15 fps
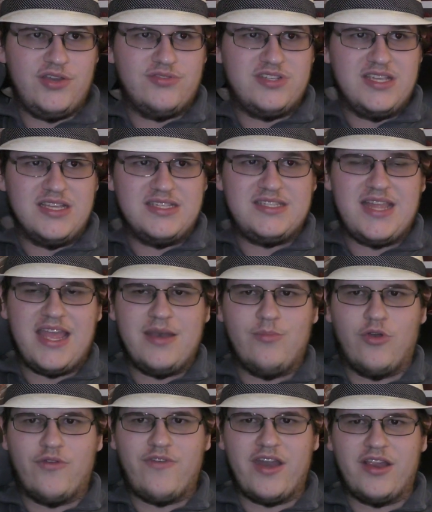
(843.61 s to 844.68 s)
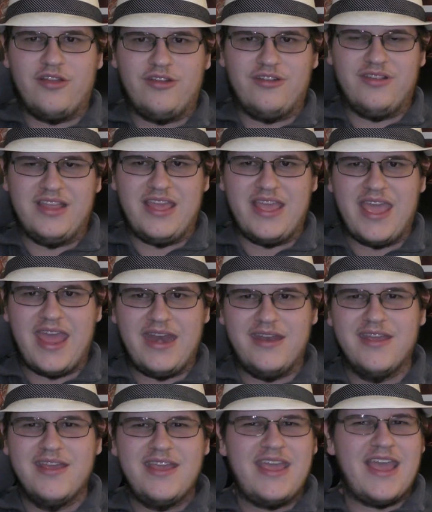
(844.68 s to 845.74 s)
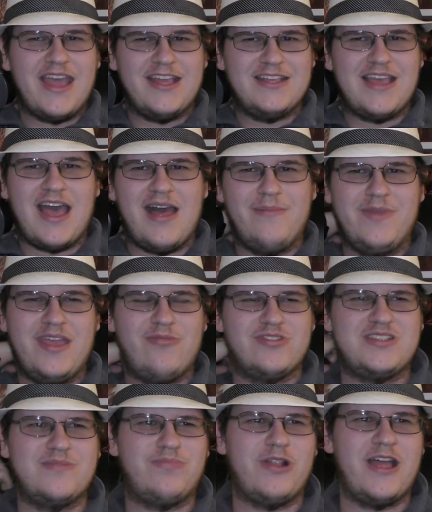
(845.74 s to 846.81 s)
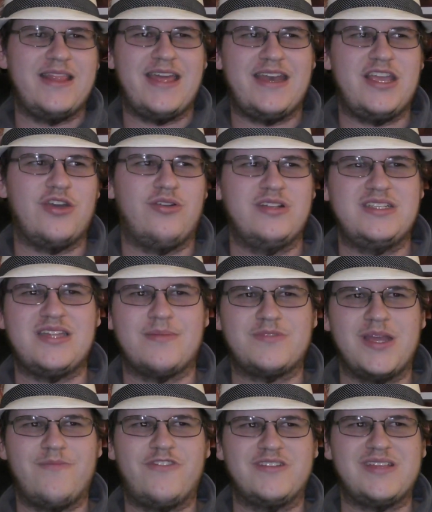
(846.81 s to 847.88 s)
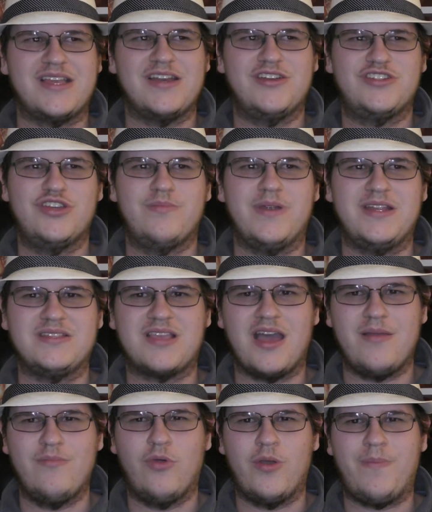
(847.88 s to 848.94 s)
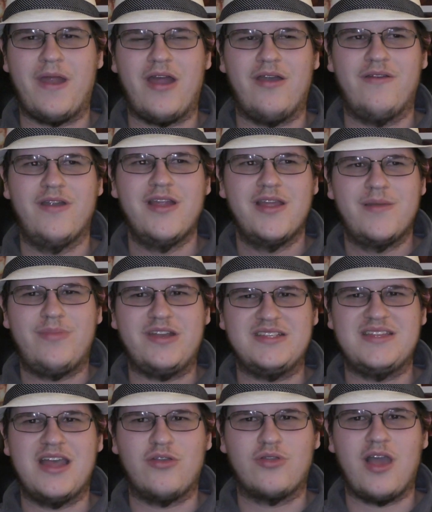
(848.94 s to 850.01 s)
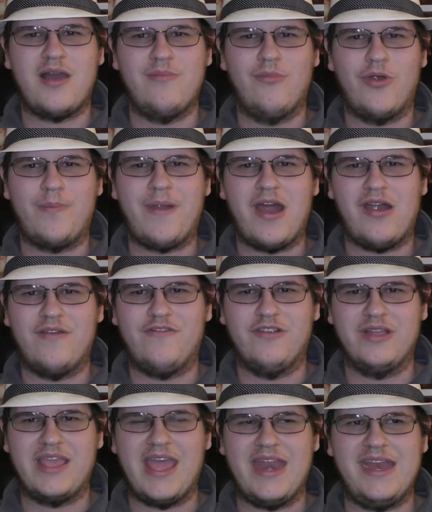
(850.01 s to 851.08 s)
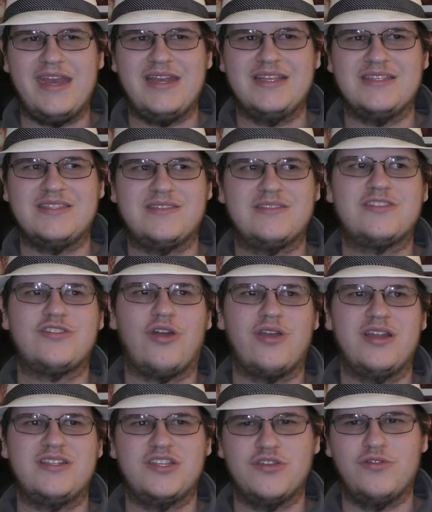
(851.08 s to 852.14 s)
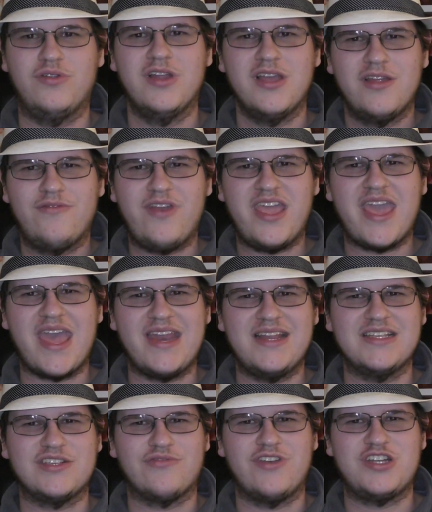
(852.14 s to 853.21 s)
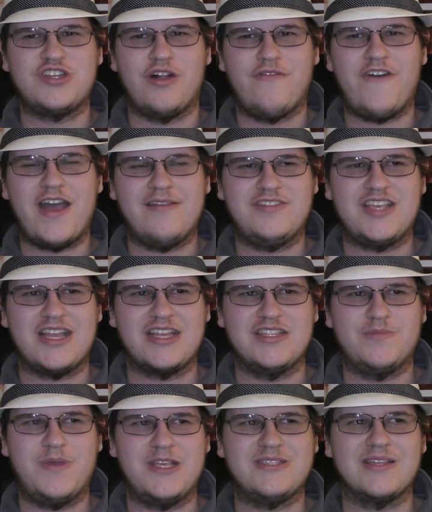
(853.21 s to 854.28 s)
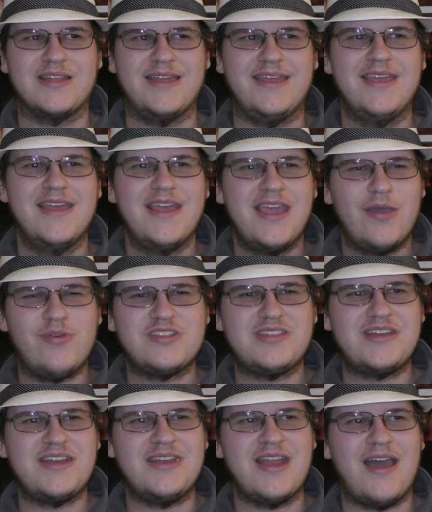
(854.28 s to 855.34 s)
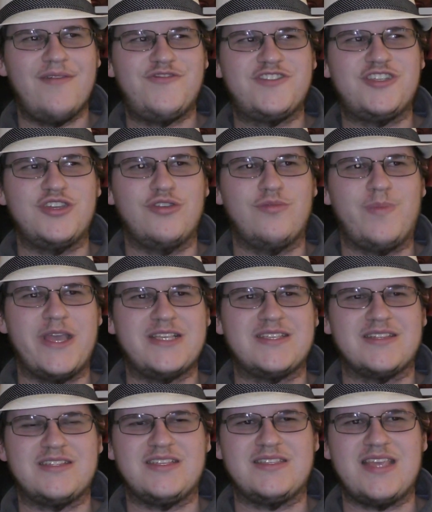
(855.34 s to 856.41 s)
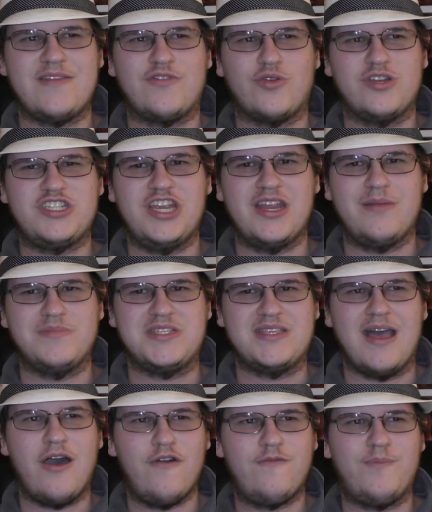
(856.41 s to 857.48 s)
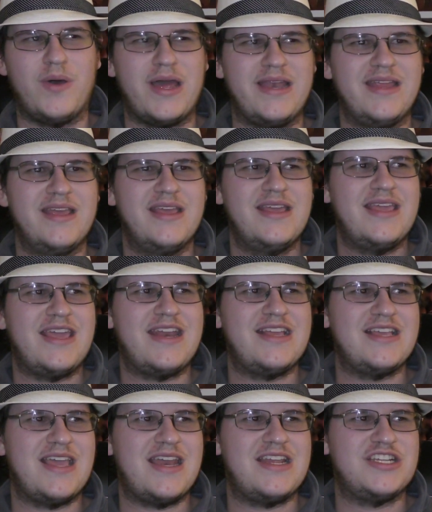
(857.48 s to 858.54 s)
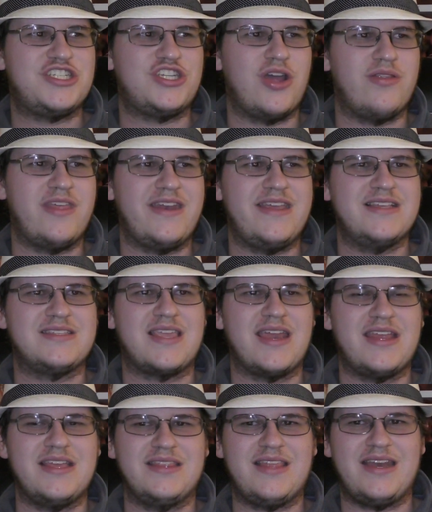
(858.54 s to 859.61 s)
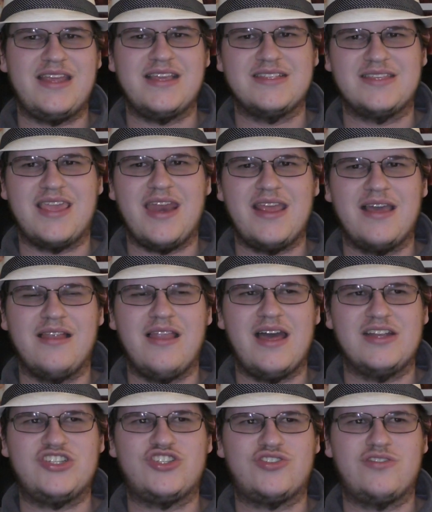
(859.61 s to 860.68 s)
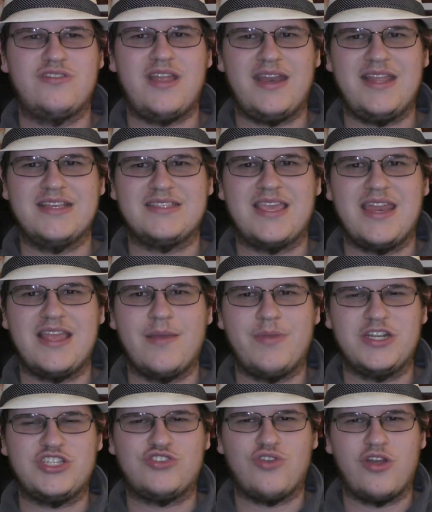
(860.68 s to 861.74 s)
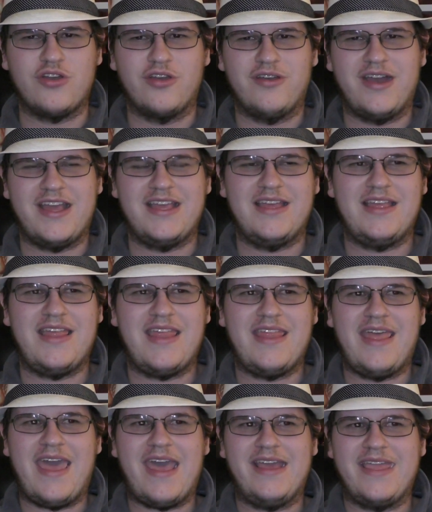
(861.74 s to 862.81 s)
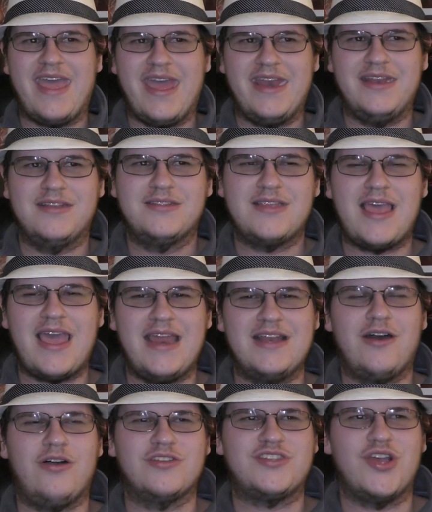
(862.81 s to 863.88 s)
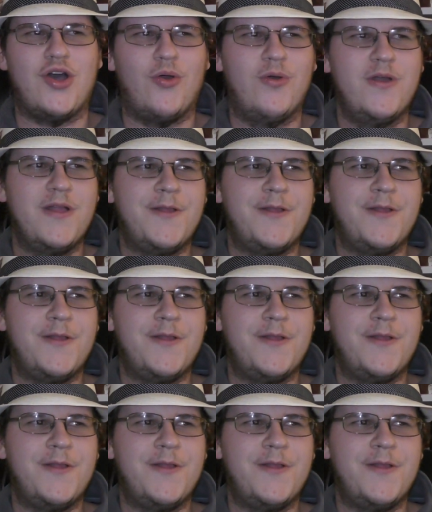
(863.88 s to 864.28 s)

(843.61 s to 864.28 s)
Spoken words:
using his stand more regularly again. Yeah, it was implied that he can only stop time for a second or two, but he's gotten more power, but has now gotten more powerful again, and has started to regain his original 5 seconds. Basically, it wasn't enough to save Koichi and himself, but it is shown that he is getting a bit stronger again, and also